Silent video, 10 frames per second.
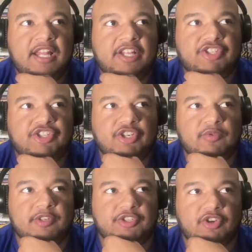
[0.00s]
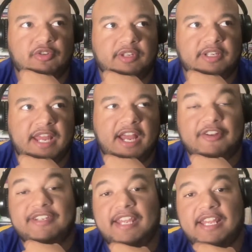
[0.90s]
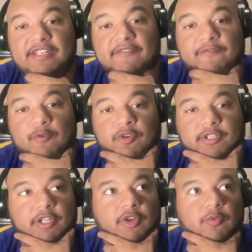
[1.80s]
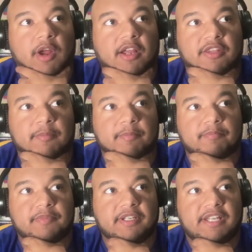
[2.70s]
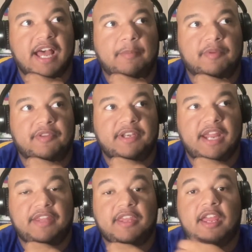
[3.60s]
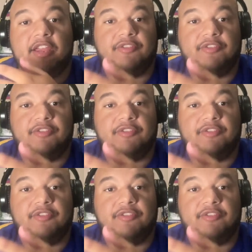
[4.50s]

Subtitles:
LSU is currently down 10-4 to Little Rock in the top of the ninth.